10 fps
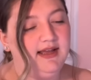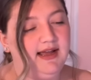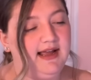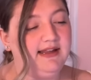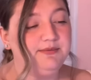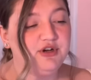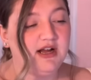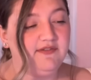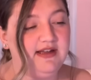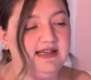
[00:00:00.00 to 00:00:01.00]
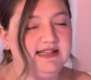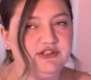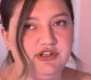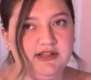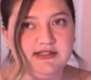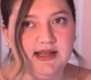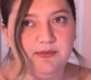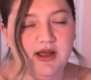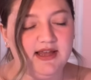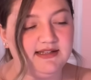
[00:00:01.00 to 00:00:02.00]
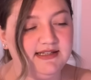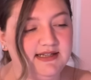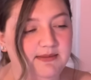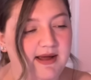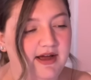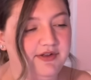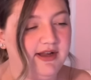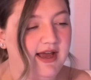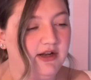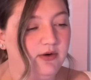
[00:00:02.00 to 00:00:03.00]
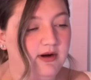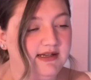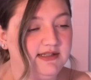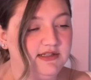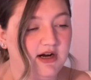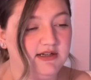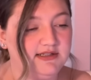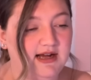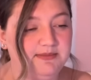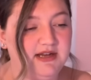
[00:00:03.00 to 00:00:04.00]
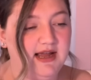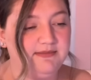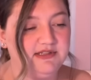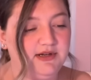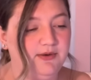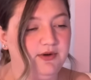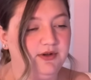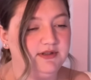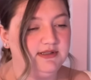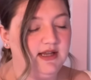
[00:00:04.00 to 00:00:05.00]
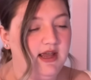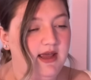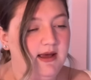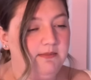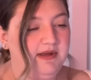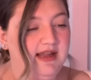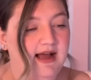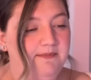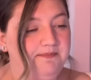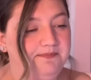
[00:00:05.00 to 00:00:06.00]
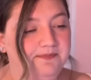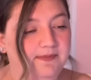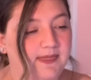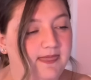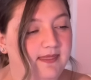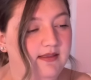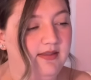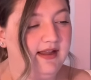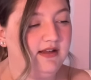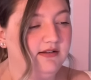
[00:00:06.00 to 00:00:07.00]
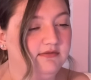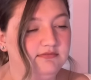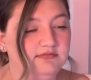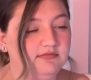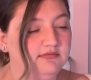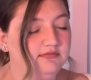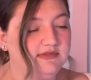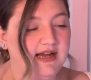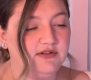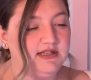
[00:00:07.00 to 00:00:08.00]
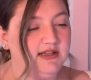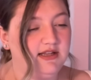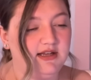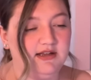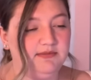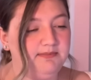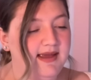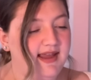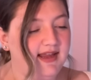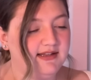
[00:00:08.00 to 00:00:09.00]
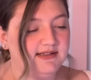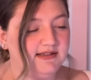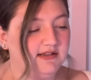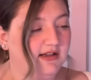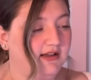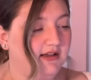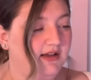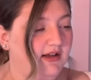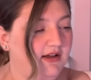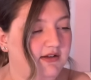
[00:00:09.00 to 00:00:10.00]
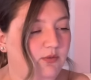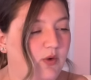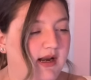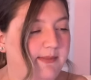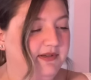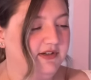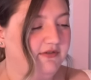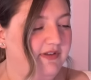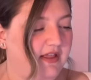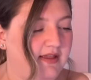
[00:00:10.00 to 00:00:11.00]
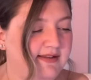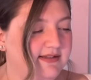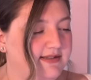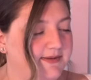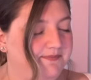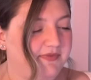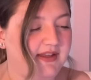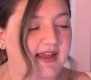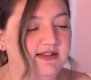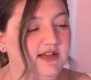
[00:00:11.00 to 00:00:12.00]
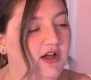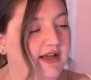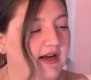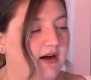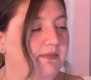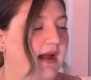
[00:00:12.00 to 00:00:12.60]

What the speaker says: I keep track of it essentially the same way as I did my other categories: start, stop times, totals. But yeah, like down to the maids and the one episode of villains, the gang's all here.